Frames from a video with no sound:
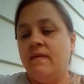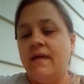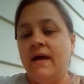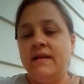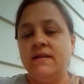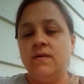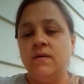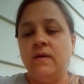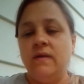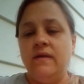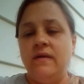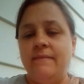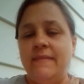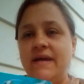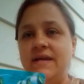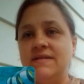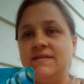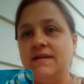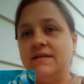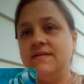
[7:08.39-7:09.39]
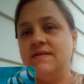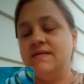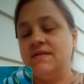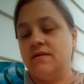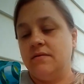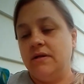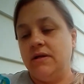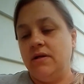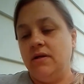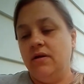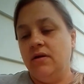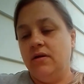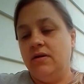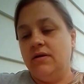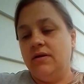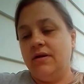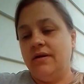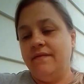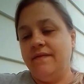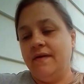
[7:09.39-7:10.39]
That totally makes sense to me.
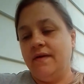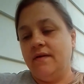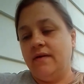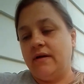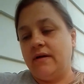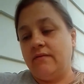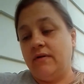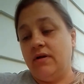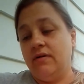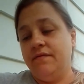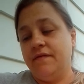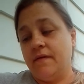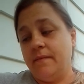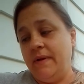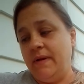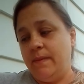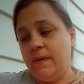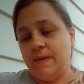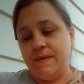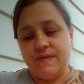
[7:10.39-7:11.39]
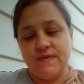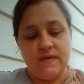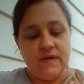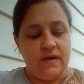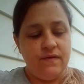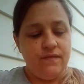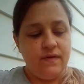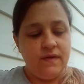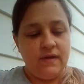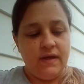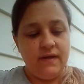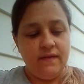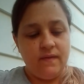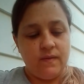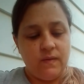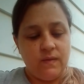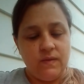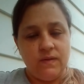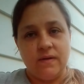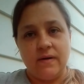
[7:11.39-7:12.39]
I feel, well, for me personally, I feel like the
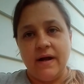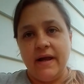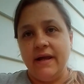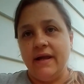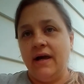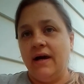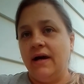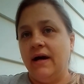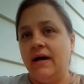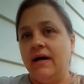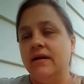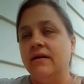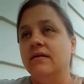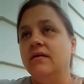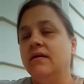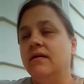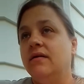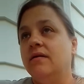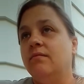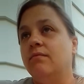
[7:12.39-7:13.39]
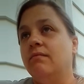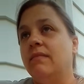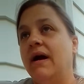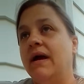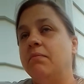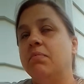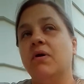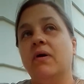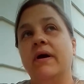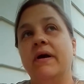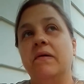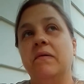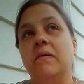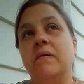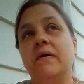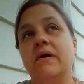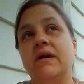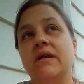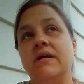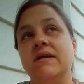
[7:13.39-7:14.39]
older I got, my
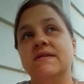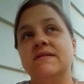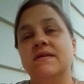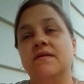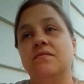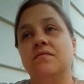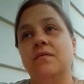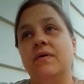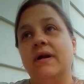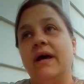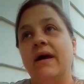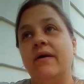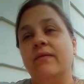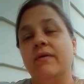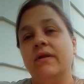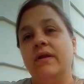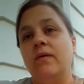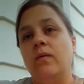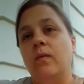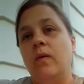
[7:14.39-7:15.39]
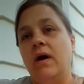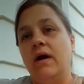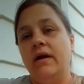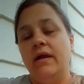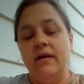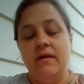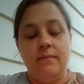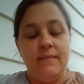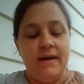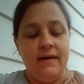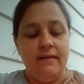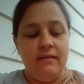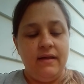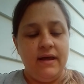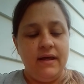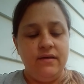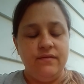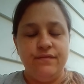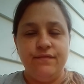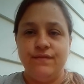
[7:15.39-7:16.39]
priorities of what I really wanted in my
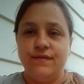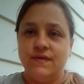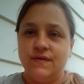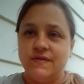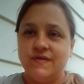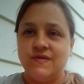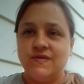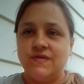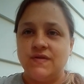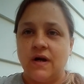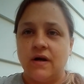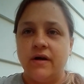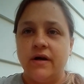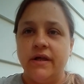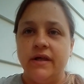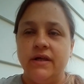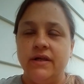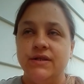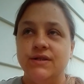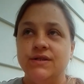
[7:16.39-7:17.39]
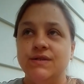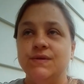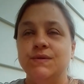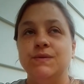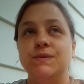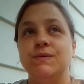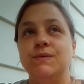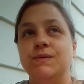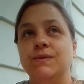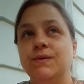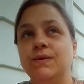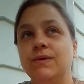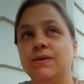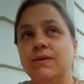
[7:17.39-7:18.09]
life started to